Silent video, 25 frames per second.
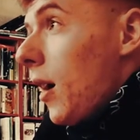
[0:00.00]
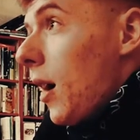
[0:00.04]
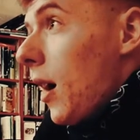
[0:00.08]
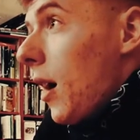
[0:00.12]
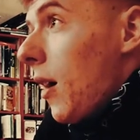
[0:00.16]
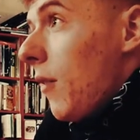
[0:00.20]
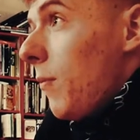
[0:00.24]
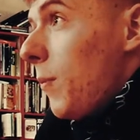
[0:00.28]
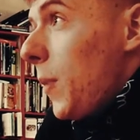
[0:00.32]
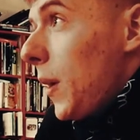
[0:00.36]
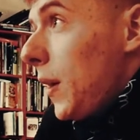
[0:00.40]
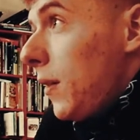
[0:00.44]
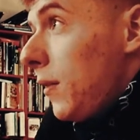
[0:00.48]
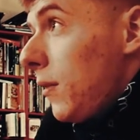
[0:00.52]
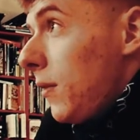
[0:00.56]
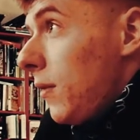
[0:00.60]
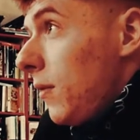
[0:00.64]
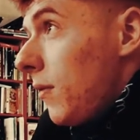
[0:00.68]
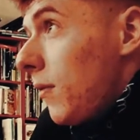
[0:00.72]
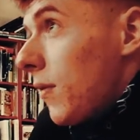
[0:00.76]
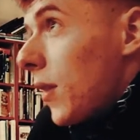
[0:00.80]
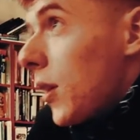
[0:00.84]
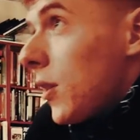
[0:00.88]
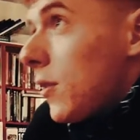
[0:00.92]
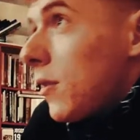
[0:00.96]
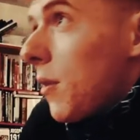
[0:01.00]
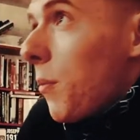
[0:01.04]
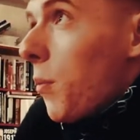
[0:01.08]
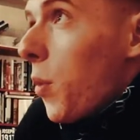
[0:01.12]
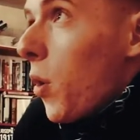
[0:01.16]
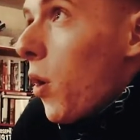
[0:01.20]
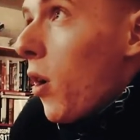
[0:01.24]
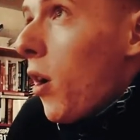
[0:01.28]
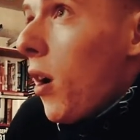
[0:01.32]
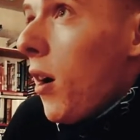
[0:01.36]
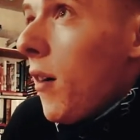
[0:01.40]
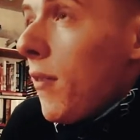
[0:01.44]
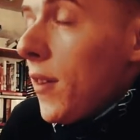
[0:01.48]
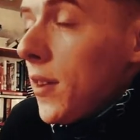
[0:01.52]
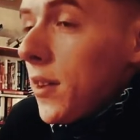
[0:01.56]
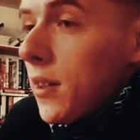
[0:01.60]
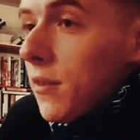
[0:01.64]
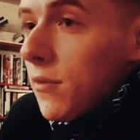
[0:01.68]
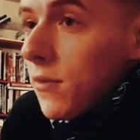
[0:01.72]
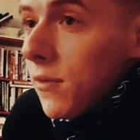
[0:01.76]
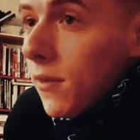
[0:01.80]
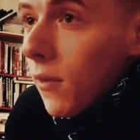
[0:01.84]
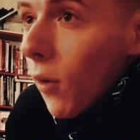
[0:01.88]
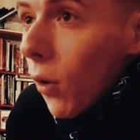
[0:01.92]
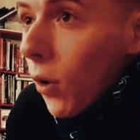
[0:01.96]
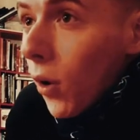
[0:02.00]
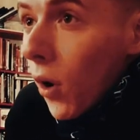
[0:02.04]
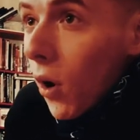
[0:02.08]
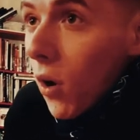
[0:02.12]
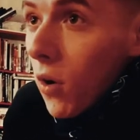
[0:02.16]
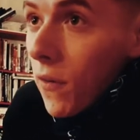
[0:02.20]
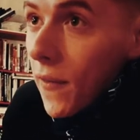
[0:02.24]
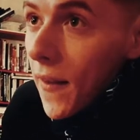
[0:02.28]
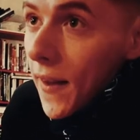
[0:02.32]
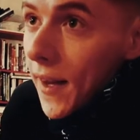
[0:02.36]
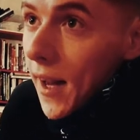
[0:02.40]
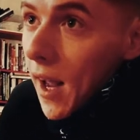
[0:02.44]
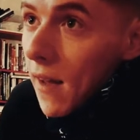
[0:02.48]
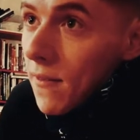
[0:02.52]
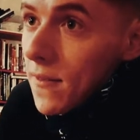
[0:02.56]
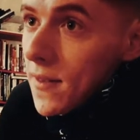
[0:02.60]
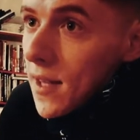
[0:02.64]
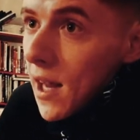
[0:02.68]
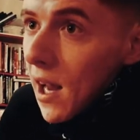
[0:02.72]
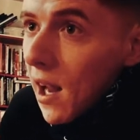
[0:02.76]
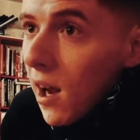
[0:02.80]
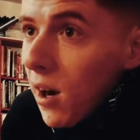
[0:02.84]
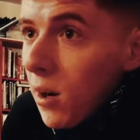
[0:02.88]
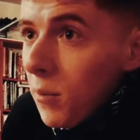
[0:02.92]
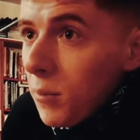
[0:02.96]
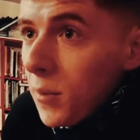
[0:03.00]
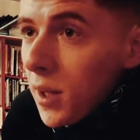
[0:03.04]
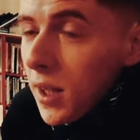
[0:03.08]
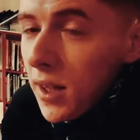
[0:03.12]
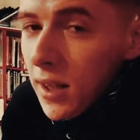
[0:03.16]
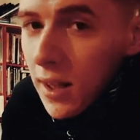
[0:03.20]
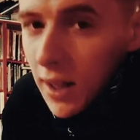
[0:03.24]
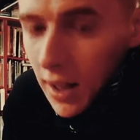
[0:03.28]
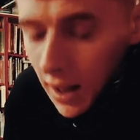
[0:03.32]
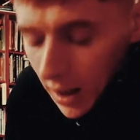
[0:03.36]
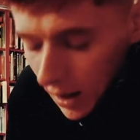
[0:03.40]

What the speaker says: have been very supportive and they've done all they can to help me,